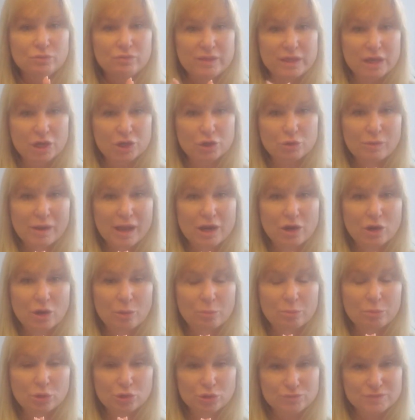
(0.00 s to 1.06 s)
The underwriter
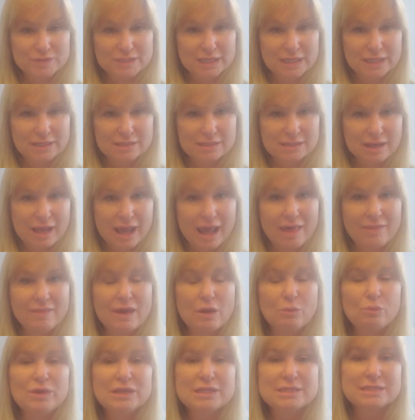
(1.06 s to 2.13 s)
approves it, and
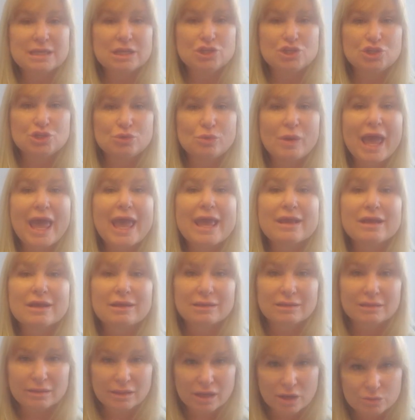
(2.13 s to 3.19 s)
then we send you a
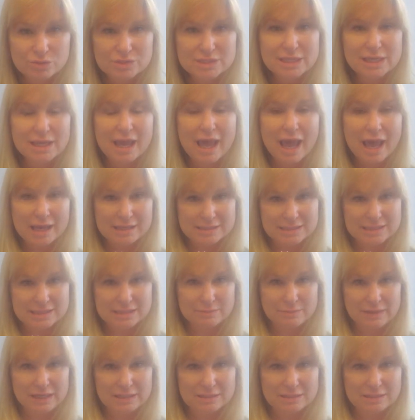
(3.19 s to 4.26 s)
closing
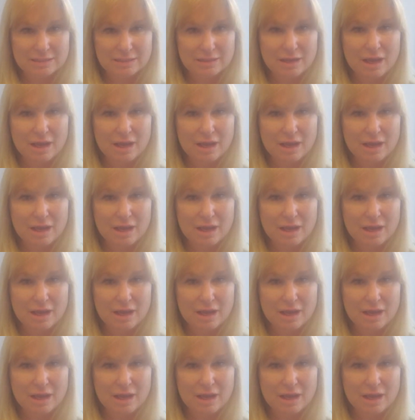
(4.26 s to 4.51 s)
estimate.